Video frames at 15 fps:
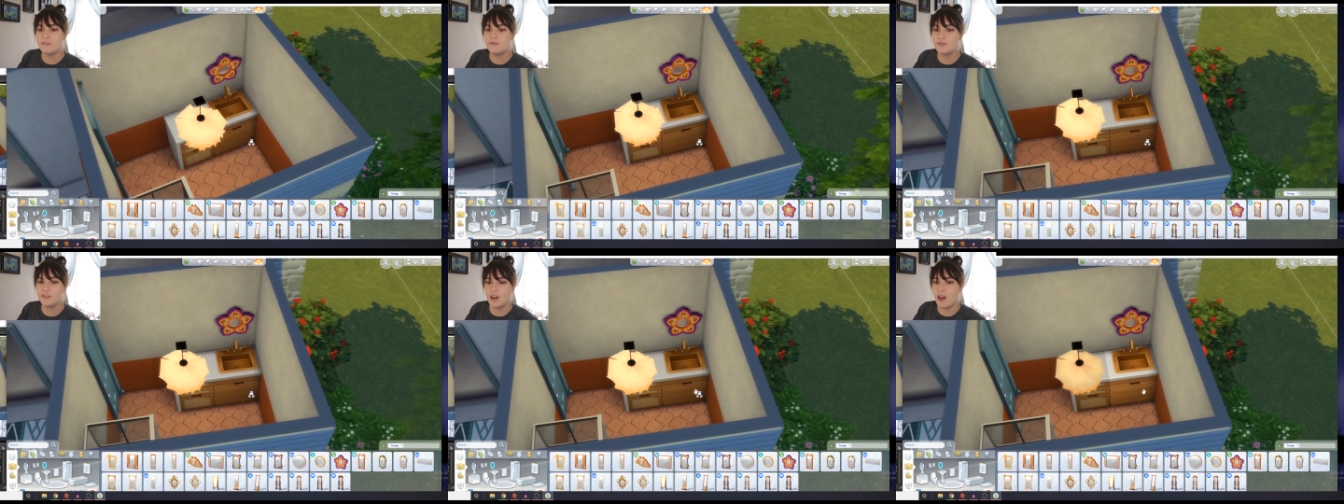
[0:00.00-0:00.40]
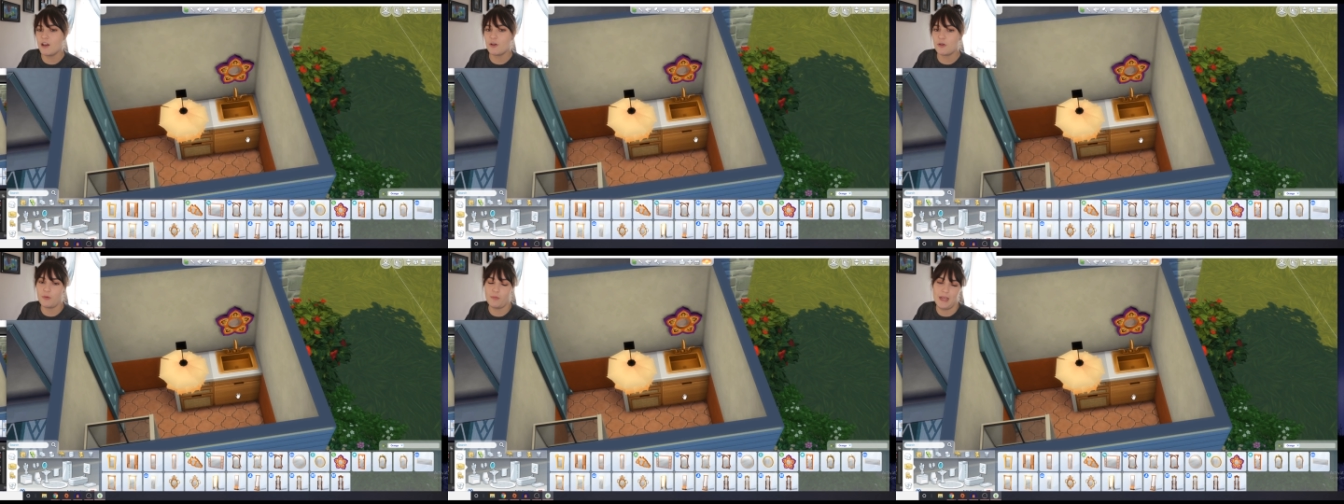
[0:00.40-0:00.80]
of not
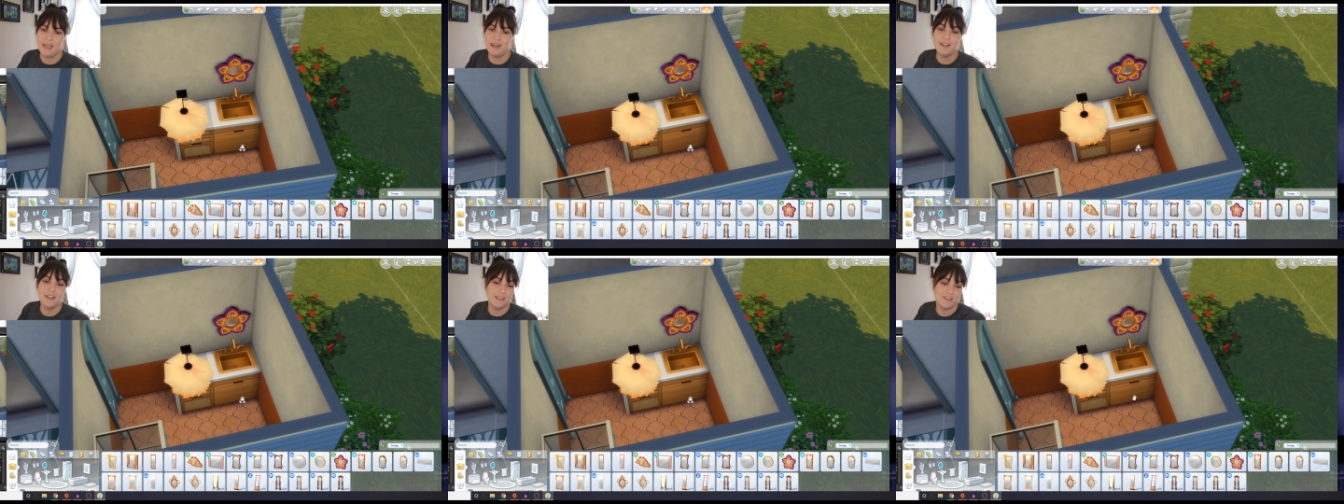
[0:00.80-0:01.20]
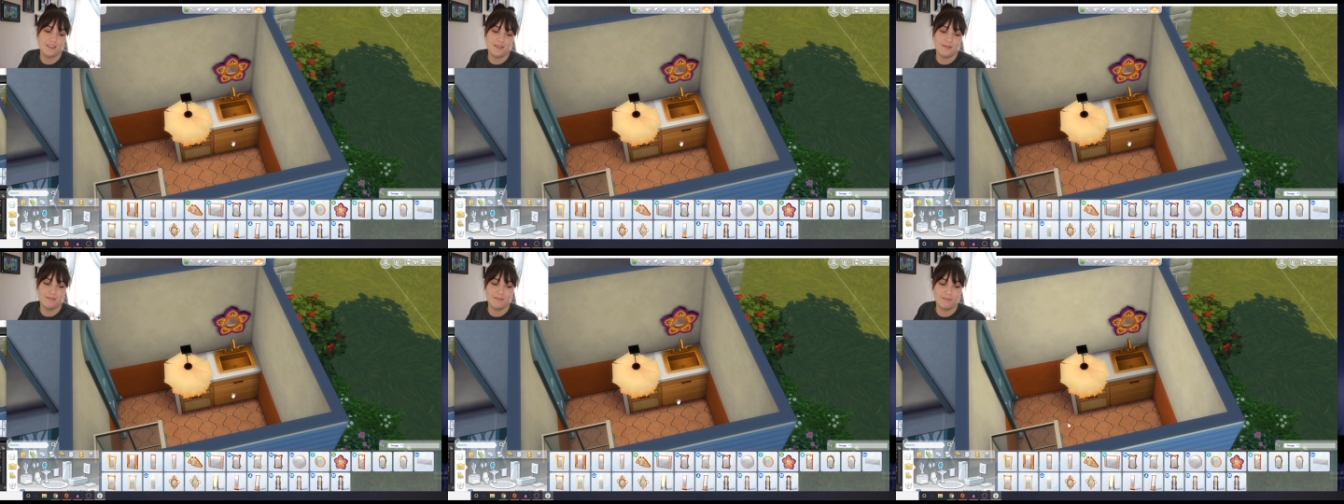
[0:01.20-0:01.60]

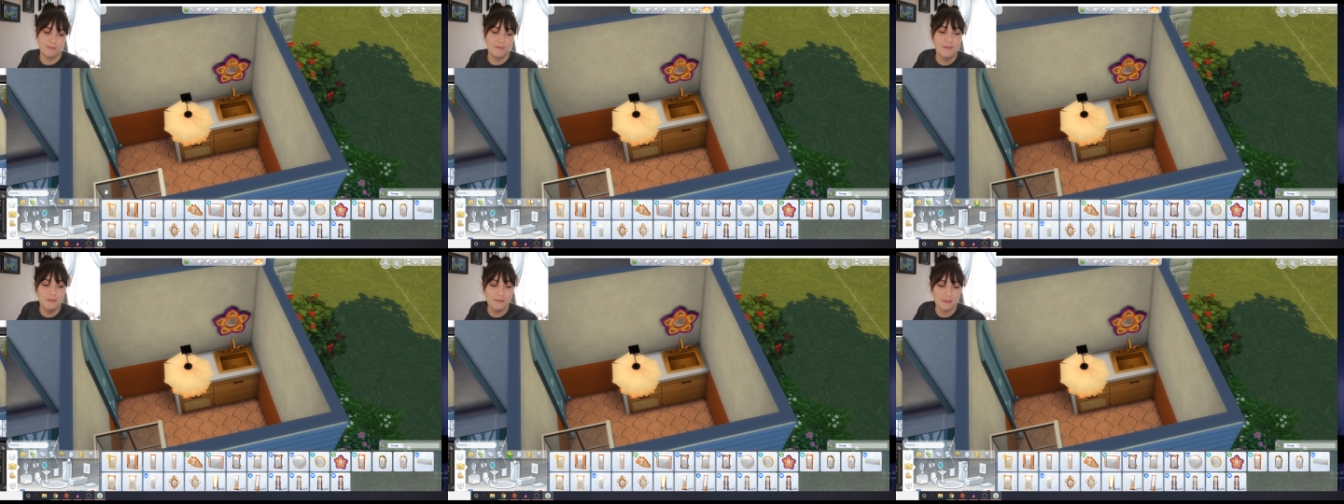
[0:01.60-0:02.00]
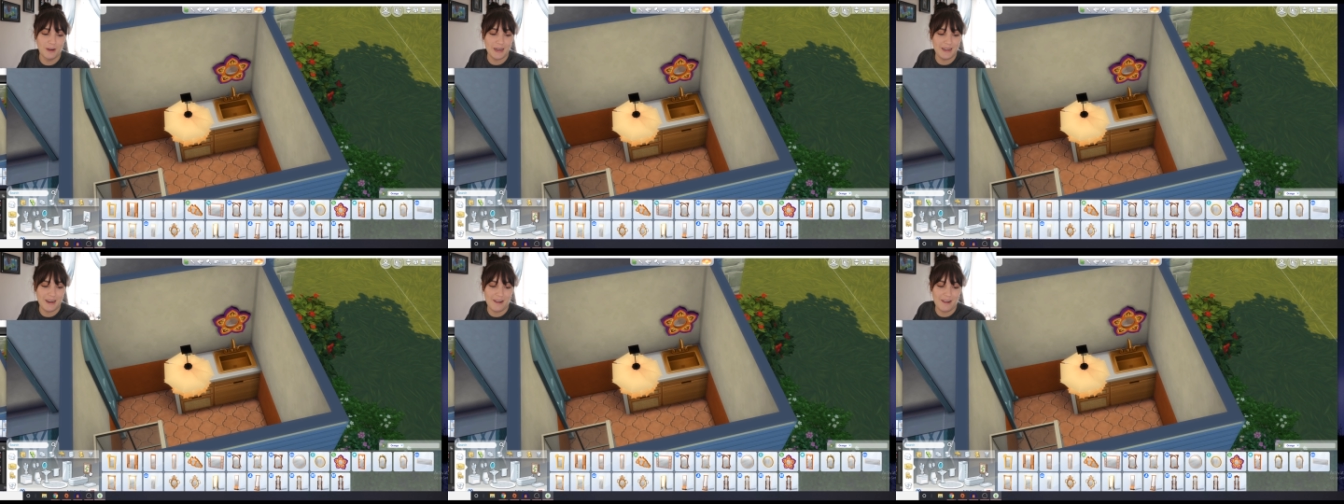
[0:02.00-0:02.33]
hideous right